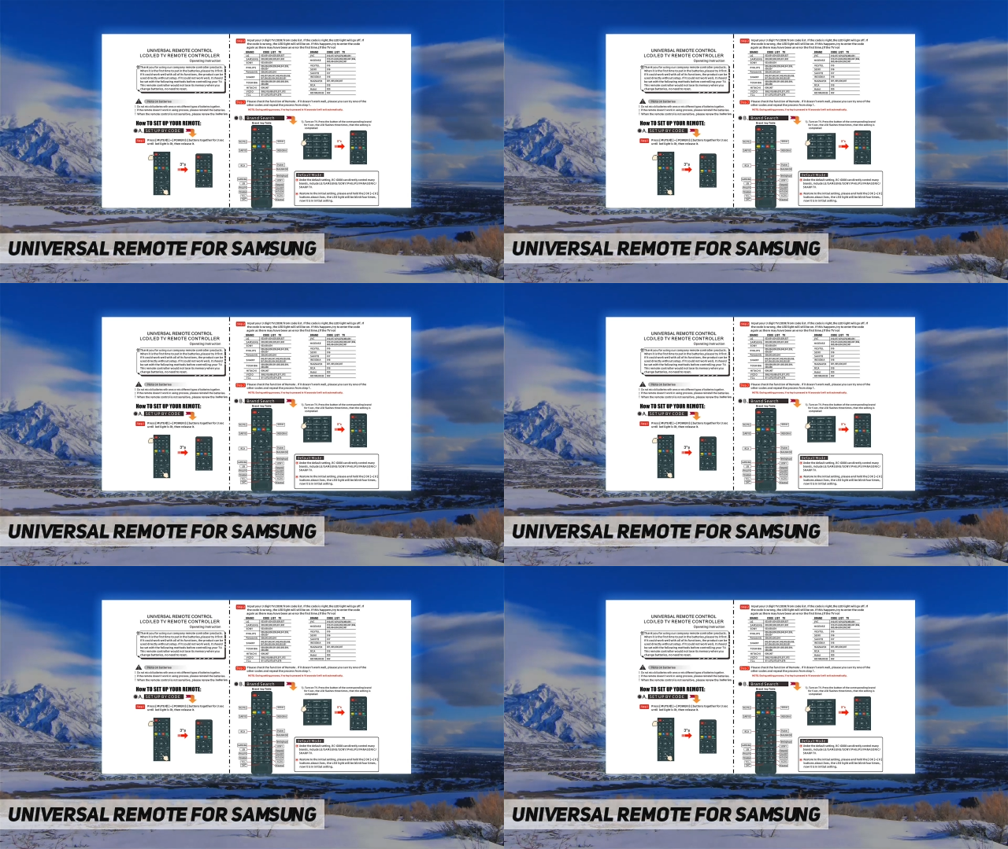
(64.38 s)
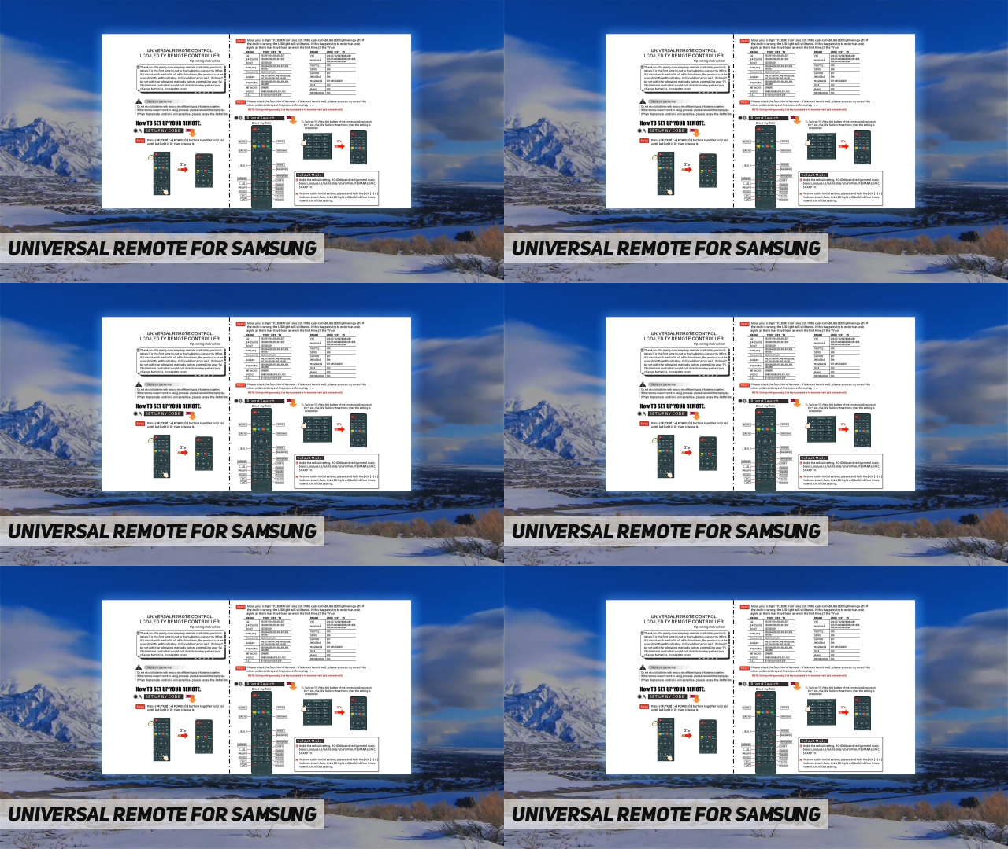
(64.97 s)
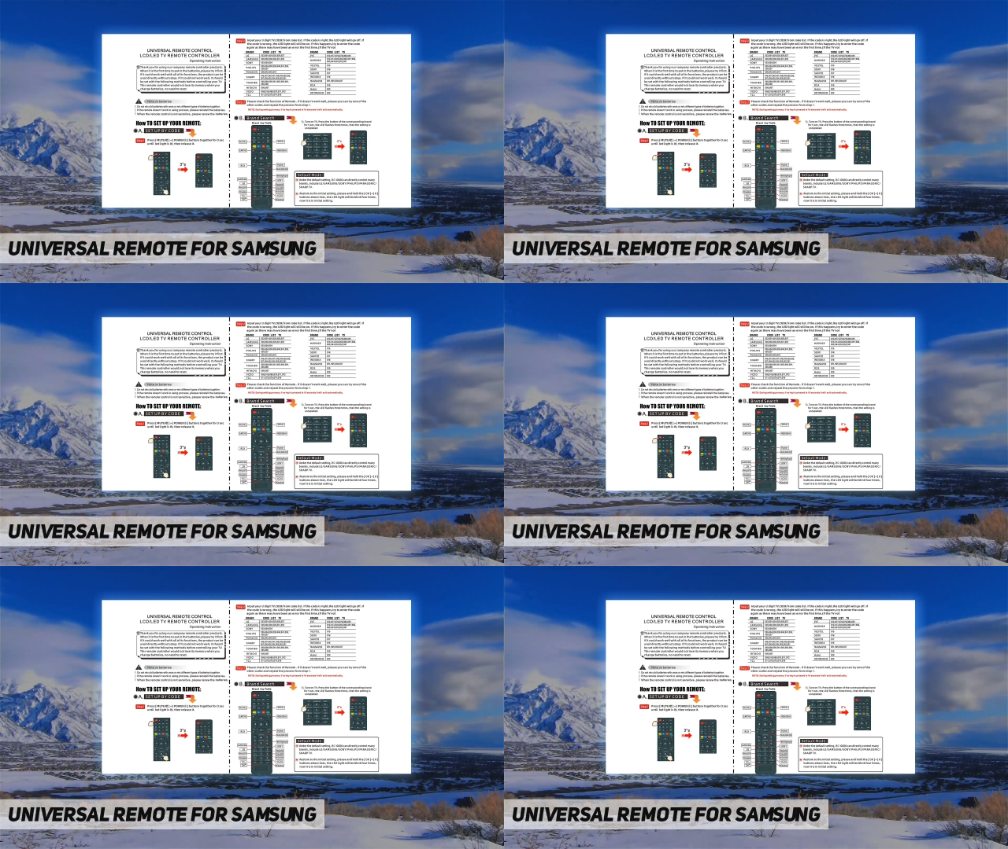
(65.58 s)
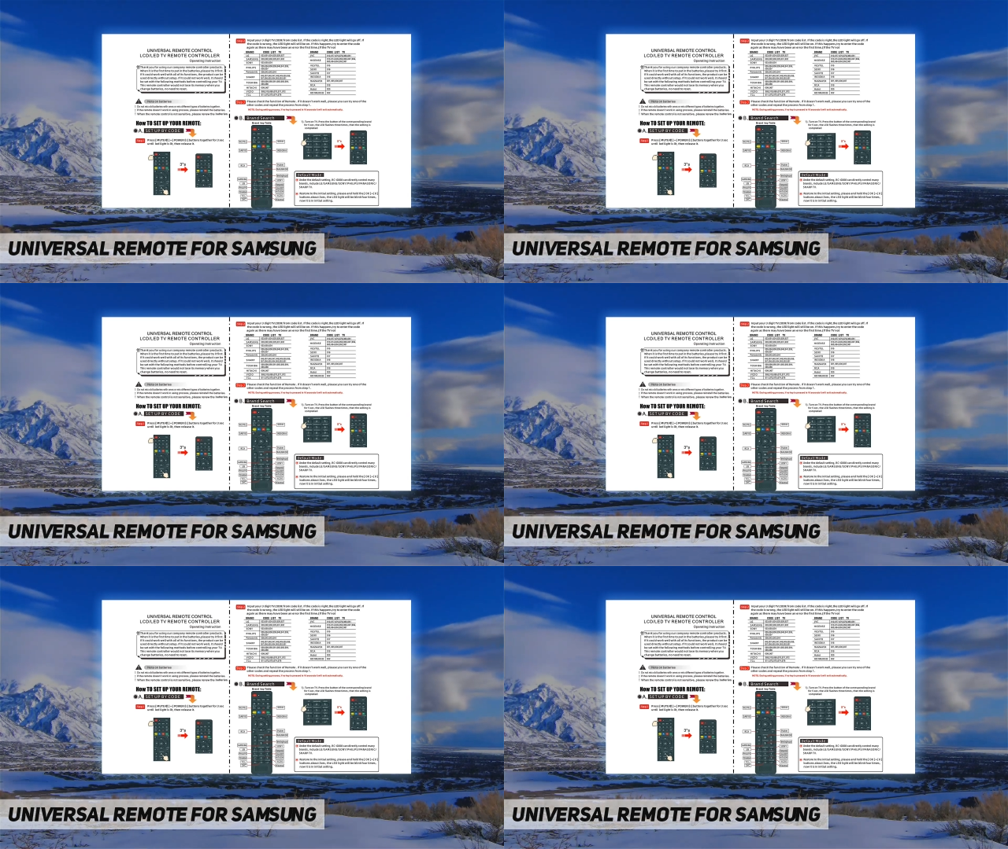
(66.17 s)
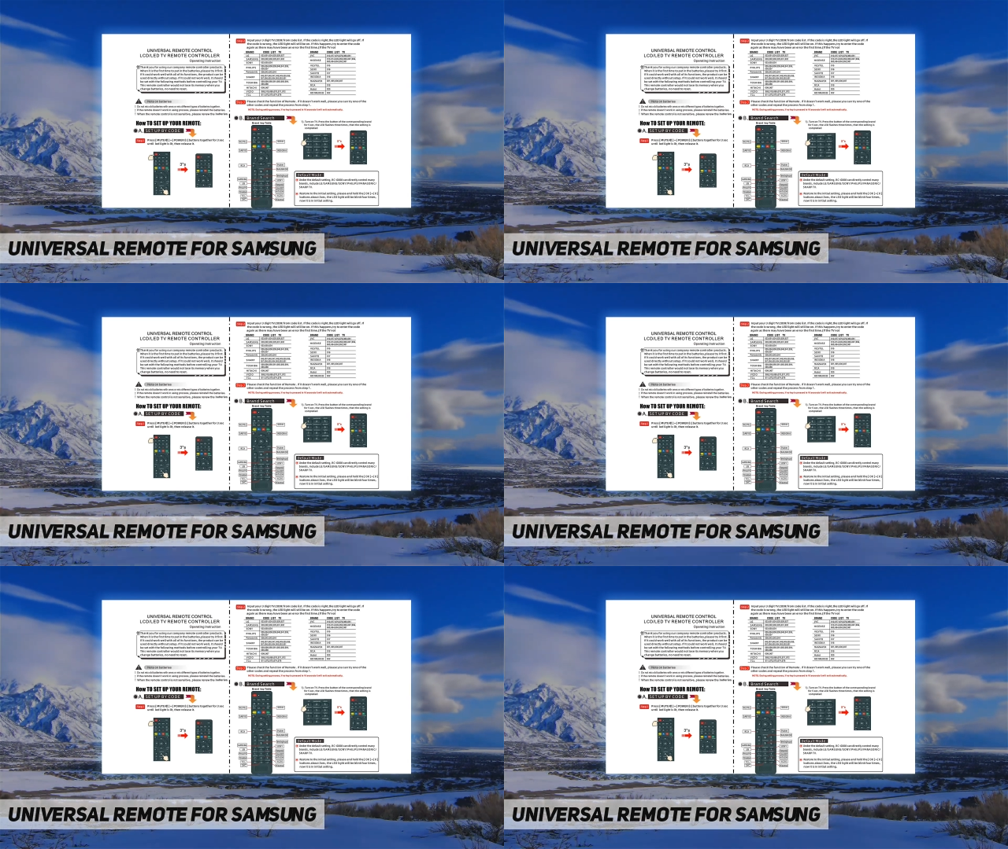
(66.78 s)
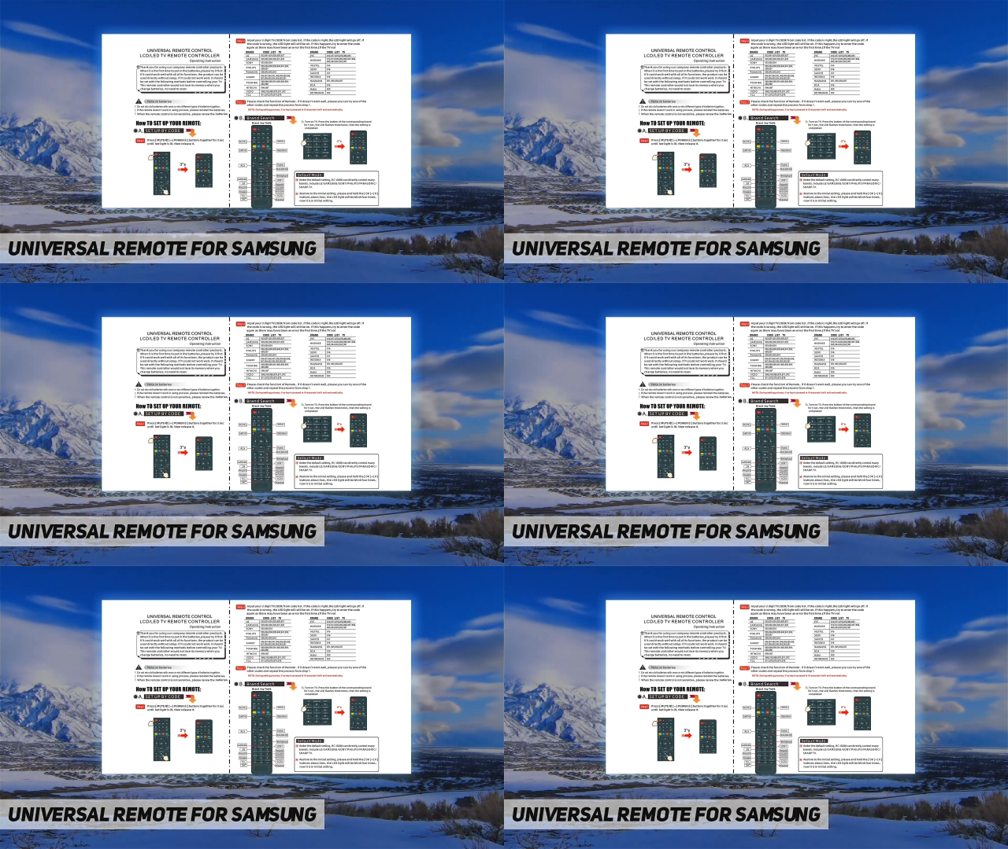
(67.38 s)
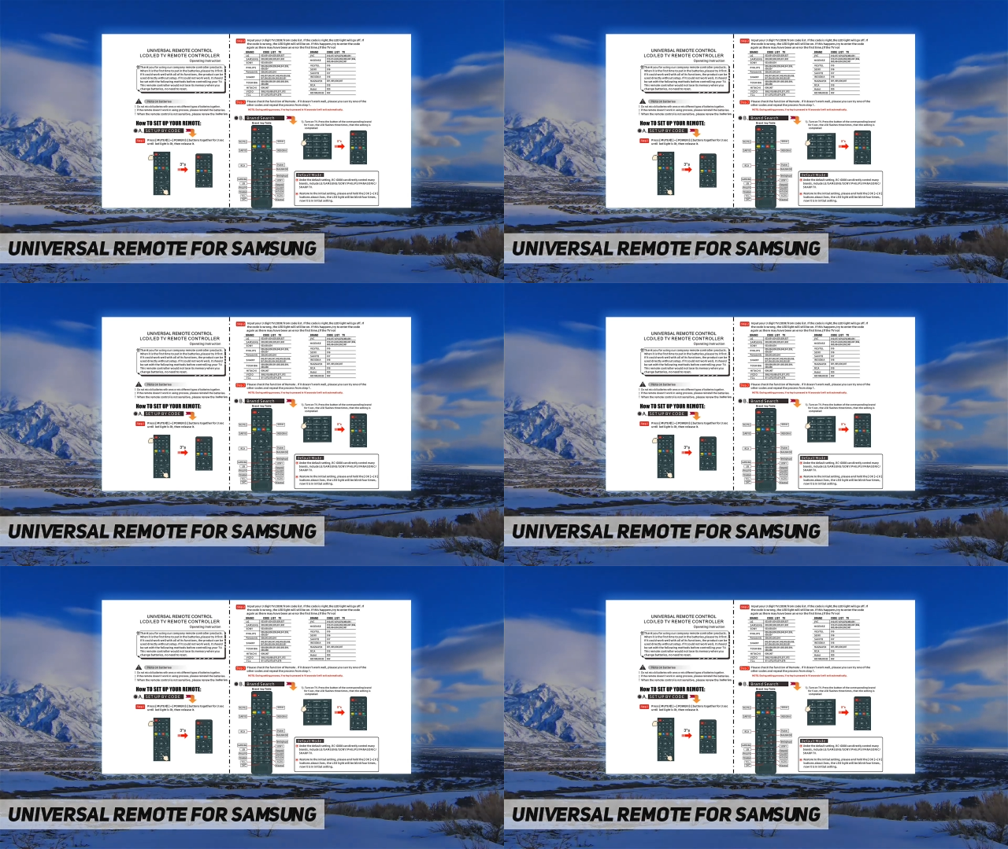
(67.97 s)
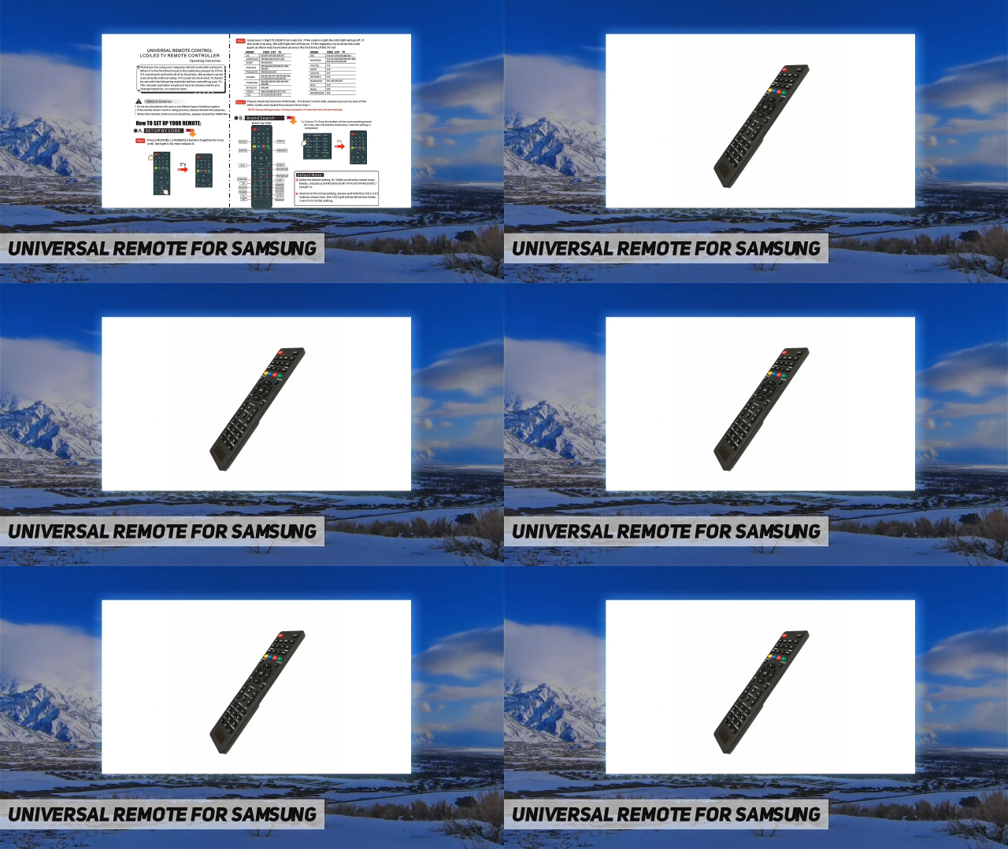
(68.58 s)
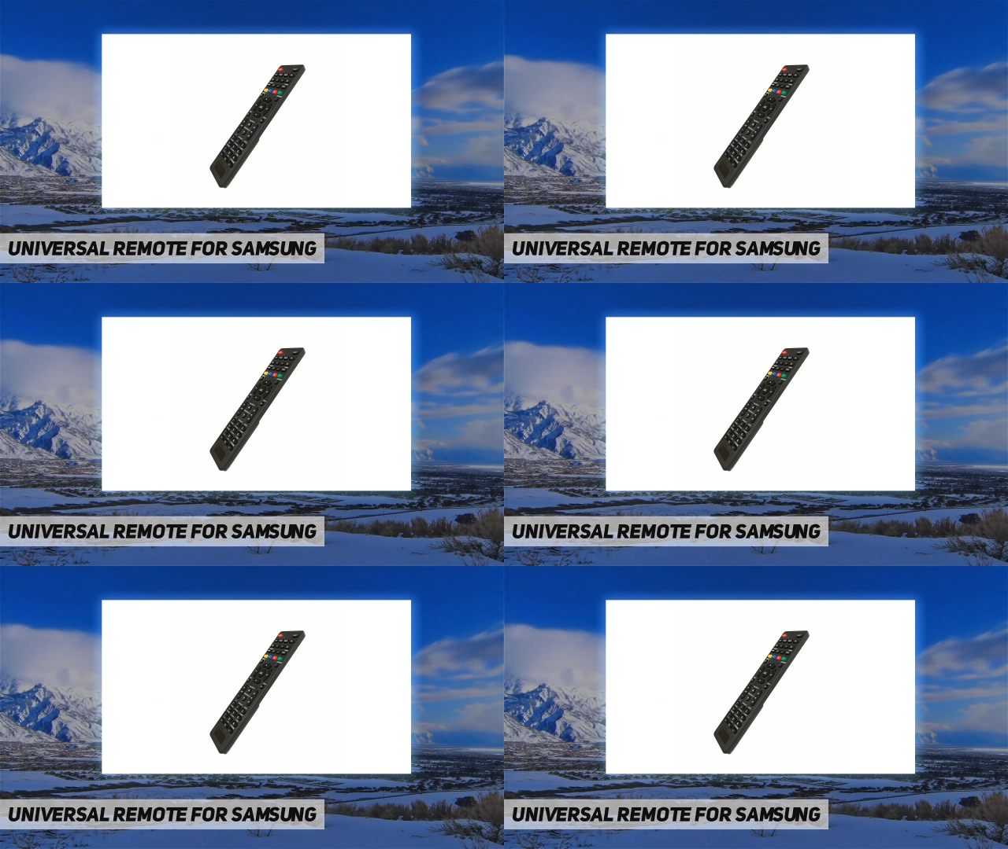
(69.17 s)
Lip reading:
(no speaker visible)